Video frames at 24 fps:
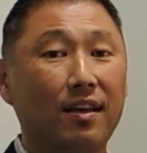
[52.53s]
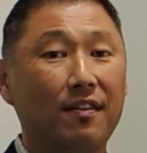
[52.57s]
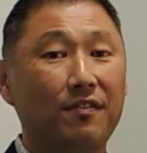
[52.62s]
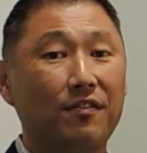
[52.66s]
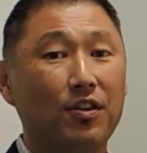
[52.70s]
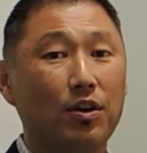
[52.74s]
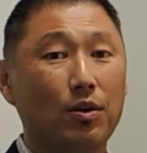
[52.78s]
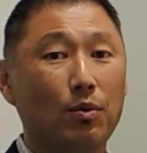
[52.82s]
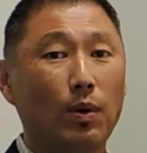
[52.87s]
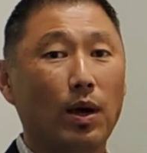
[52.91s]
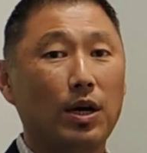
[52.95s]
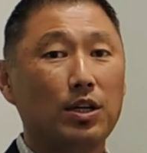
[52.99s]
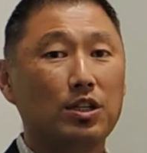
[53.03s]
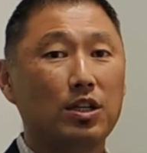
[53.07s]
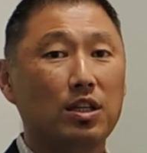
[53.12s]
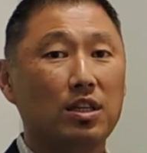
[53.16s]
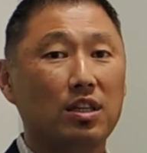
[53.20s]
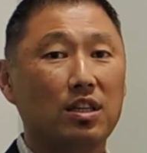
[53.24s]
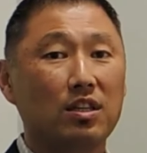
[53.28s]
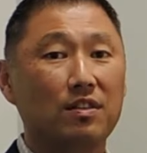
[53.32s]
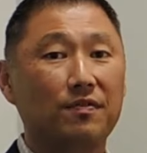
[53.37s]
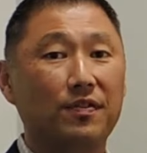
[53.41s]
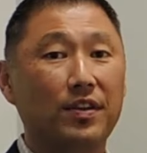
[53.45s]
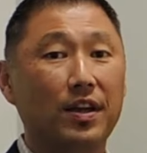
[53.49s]
If you're
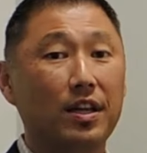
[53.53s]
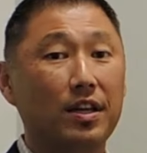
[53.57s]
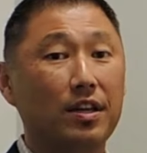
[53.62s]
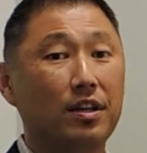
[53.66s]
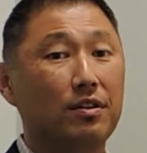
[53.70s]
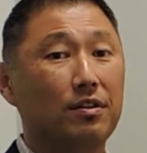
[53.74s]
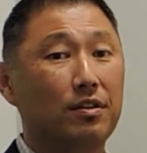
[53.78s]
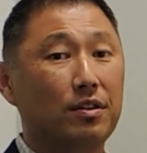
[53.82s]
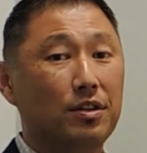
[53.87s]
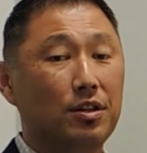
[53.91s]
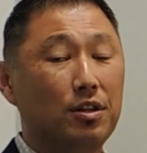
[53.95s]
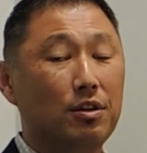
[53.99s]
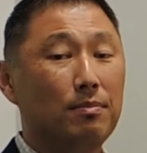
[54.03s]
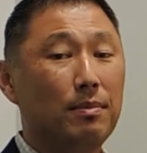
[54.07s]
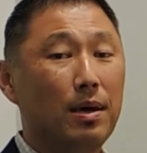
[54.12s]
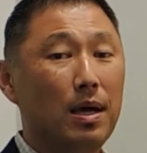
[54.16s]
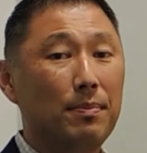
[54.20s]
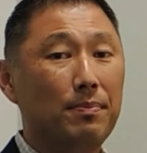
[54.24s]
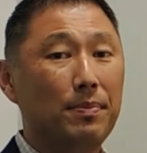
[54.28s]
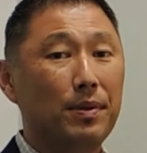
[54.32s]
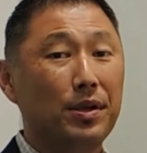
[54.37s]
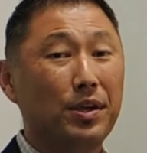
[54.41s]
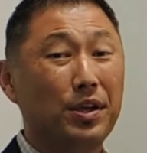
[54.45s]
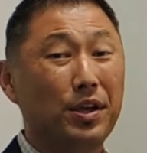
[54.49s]
watching this video, you
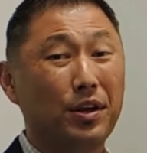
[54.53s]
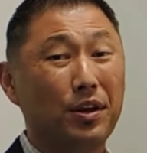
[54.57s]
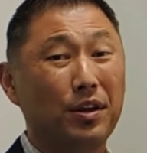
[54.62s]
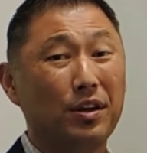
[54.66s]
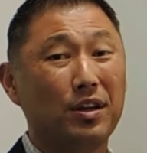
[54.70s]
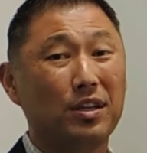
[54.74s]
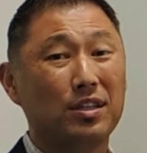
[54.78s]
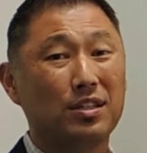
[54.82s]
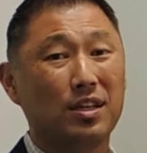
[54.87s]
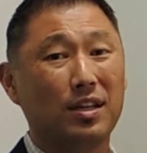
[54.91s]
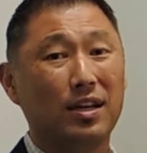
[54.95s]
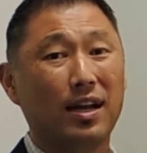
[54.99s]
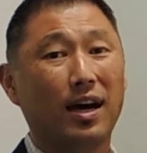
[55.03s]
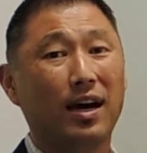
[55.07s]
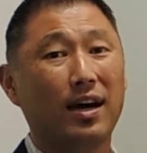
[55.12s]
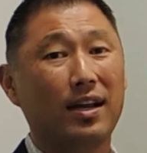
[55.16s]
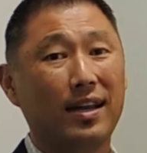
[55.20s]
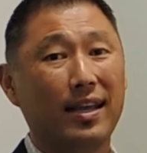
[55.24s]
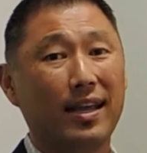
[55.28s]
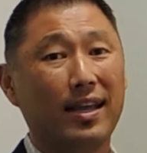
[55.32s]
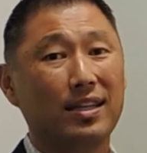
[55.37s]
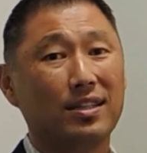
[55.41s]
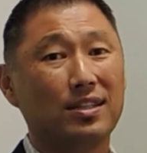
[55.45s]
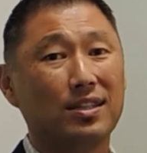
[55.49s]
might be curious on how
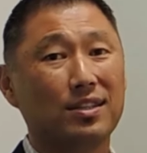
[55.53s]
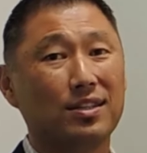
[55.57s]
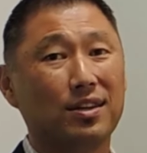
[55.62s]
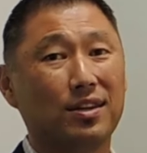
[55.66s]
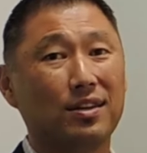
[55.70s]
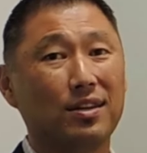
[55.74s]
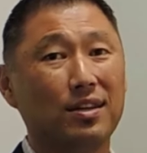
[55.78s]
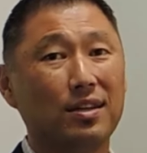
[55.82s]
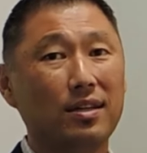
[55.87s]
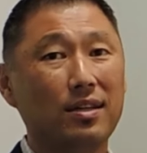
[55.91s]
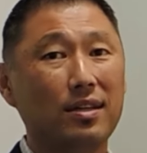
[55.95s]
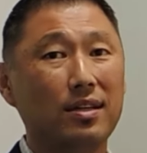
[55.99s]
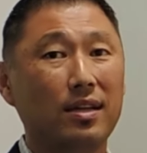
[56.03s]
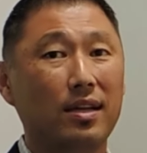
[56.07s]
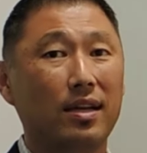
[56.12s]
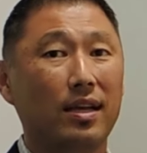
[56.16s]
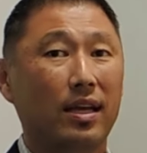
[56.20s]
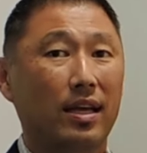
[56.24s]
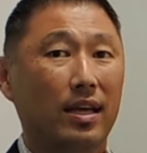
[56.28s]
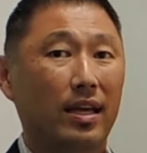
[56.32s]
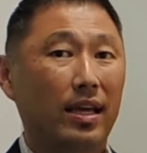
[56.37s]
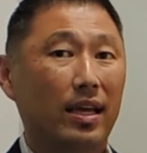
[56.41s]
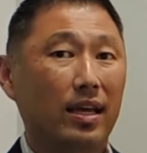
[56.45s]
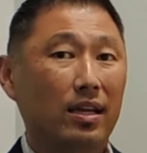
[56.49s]
to get started,
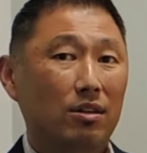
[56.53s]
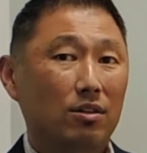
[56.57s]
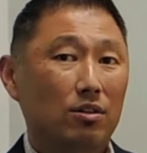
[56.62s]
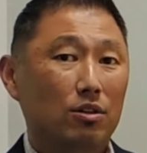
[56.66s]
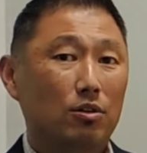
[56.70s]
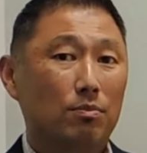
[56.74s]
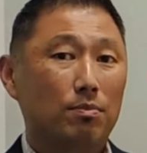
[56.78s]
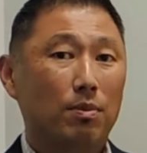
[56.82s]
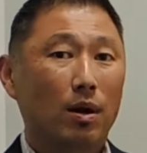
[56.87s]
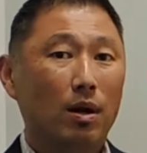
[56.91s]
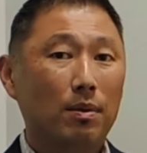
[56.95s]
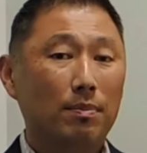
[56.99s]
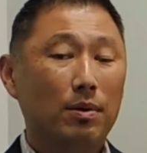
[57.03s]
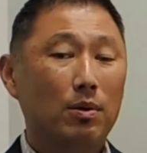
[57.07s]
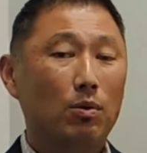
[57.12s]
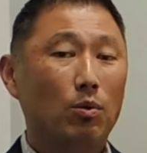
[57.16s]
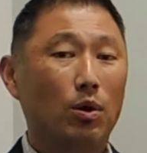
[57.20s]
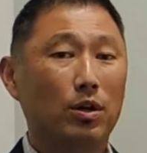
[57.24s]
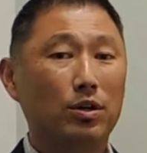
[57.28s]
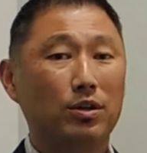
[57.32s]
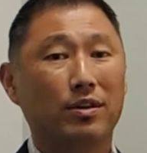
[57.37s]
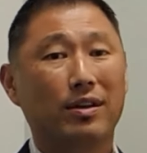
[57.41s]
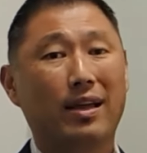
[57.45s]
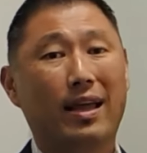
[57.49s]
and you're probably
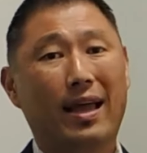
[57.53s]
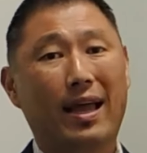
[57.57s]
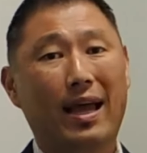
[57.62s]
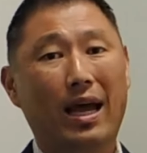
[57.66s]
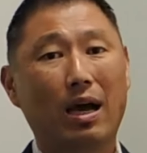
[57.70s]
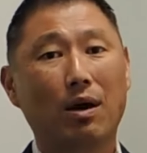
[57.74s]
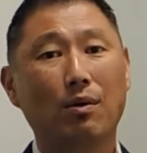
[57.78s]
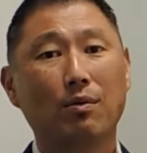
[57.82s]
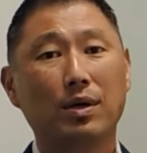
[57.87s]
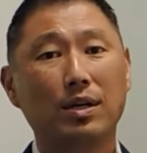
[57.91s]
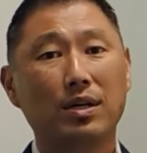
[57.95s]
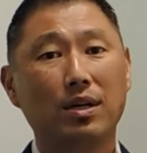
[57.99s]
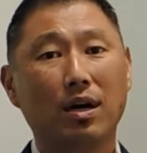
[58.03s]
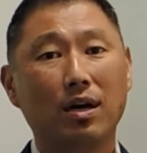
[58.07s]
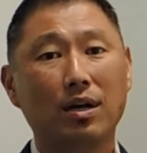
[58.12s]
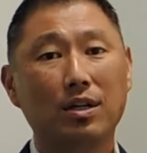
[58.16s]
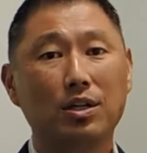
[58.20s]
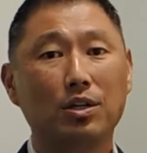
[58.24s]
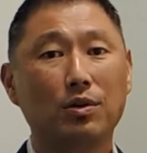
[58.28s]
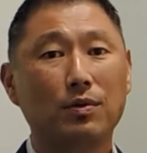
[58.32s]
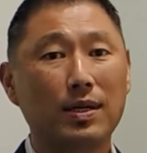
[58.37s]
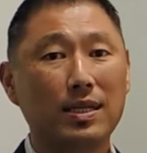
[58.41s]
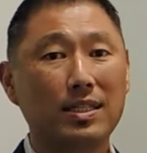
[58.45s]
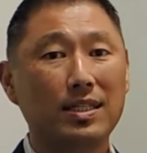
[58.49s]
wondering how a
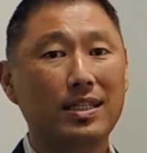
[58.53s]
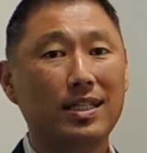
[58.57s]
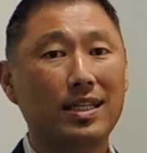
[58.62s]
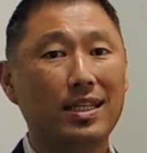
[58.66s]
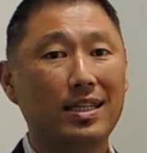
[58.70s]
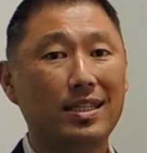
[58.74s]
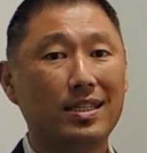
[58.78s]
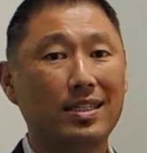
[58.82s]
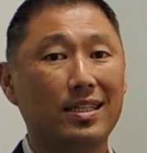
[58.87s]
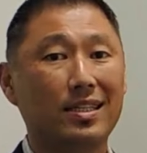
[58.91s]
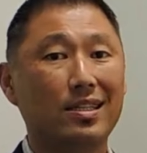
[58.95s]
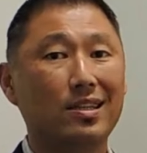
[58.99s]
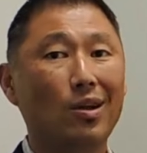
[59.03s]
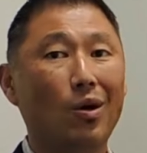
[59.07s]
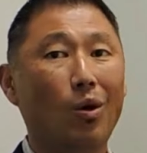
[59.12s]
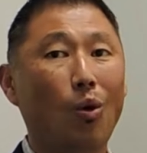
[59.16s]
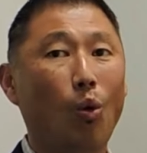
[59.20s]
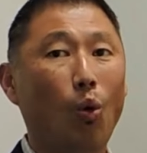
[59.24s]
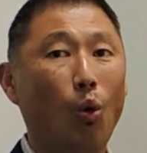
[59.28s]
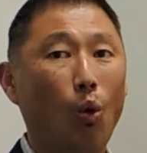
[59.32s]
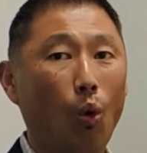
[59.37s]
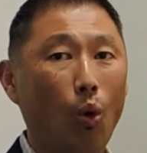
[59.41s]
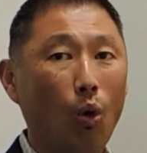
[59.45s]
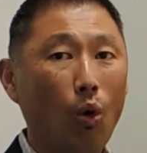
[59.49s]
non-US citizen
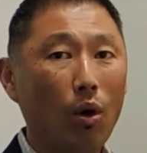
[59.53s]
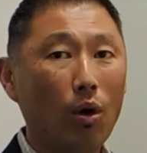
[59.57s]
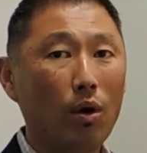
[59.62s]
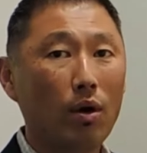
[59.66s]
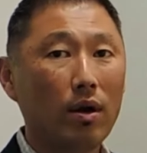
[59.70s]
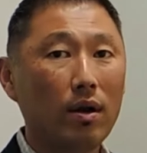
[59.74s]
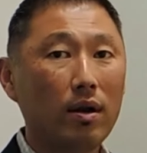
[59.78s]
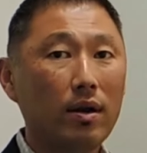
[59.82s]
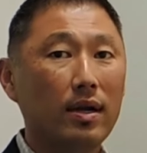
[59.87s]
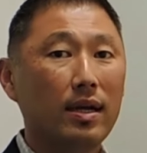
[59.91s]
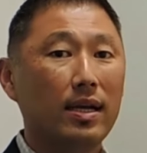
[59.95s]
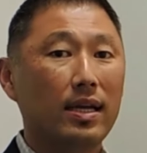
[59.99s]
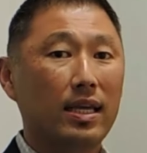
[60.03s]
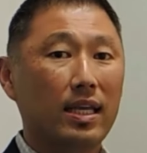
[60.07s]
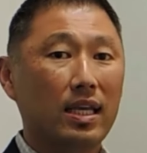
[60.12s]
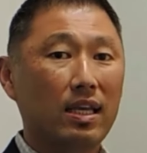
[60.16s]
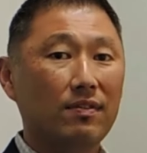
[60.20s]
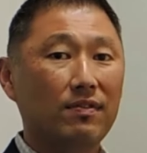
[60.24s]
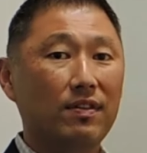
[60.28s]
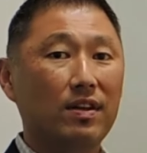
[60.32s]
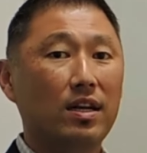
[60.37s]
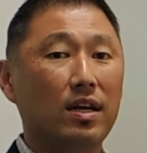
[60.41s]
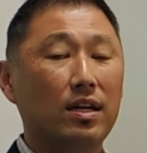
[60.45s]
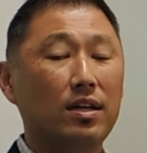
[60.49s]
or
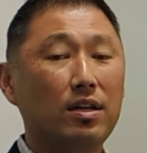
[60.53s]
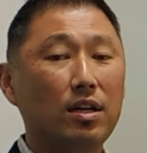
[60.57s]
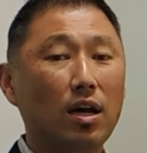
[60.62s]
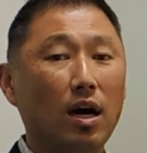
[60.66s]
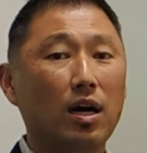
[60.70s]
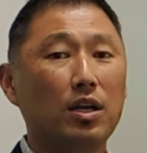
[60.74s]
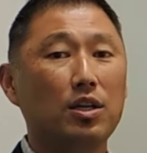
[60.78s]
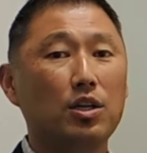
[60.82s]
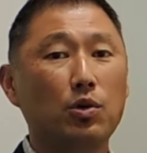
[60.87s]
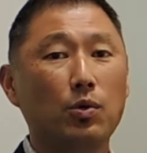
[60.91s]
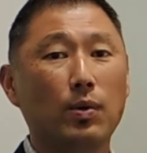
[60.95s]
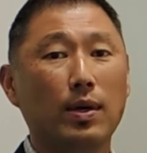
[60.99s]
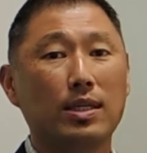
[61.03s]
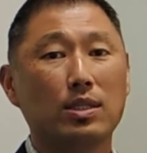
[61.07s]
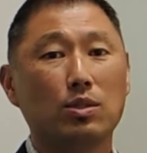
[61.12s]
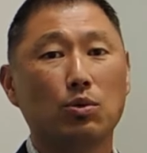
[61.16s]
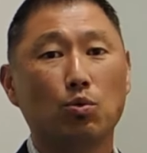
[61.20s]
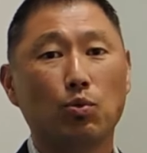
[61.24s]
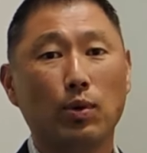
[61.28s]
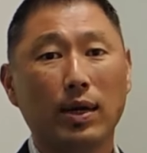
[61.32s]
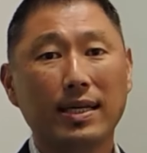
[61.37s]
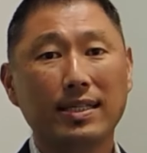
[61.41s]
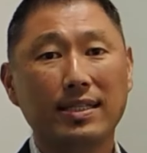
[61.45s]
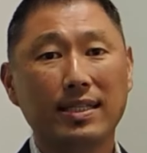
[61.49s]
even a non-US
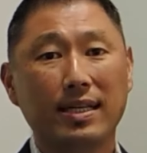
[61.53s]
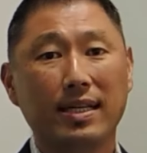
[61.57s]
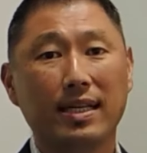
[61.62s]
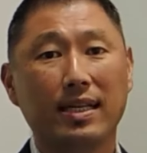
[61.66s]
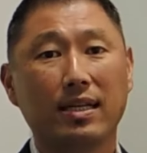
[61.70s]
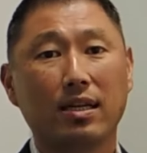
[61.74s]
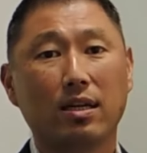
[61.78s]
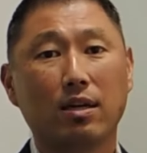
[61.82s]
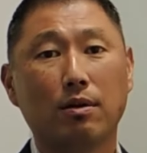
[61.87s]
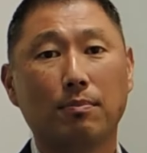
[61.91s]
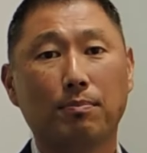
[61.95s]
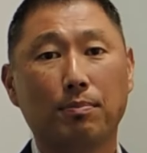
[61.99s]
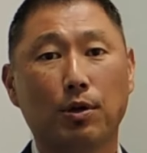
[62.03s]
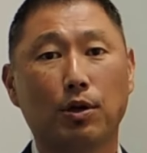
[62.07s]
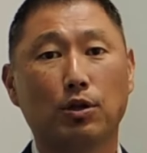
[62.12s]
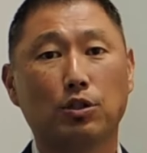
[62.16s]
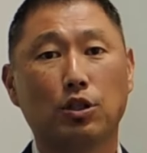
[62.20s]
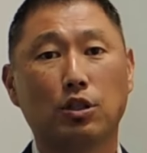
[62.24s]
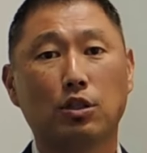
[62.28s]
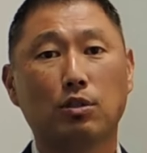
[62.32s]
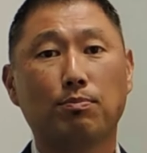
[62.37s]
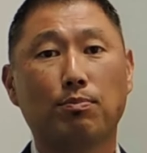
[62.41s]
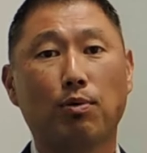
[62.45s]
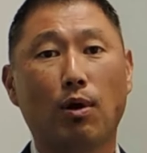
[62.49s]
resident can
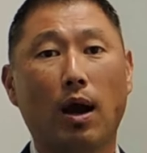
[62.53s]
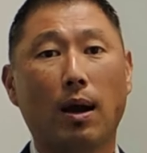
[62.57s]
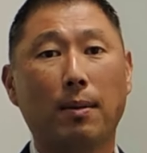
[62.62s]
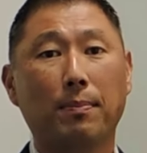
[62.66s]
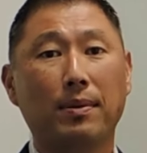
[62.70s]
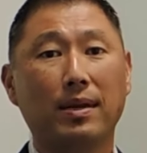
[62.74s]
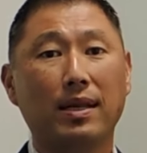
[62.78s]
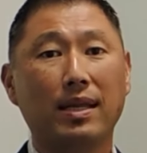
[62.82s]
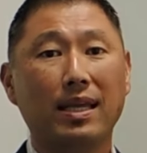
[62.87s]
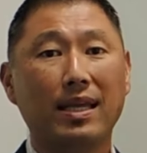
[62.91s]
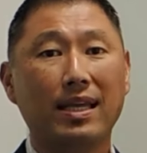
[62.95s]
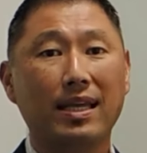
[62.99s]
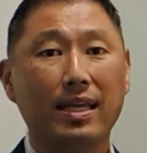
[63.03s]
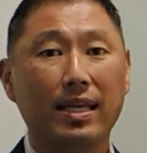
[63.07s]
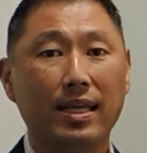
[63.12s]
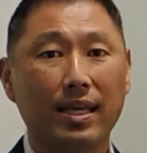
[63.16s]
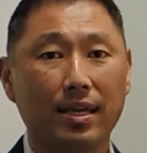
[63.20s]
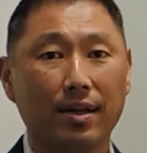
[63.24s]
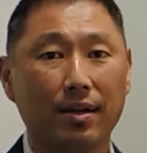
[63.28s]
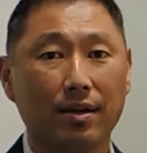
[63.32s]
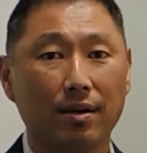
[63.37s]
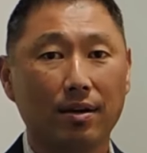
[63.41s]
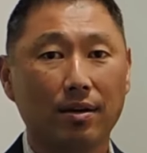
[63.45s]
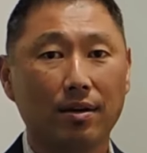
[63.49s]
purchase property
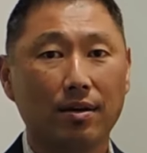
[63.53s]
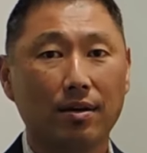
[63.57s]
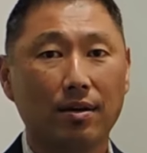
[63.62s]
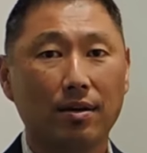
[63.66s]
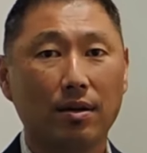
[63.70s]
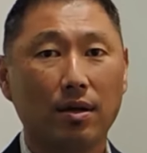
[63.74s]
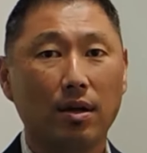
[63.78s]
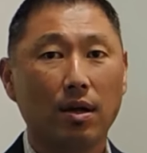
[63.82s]
here.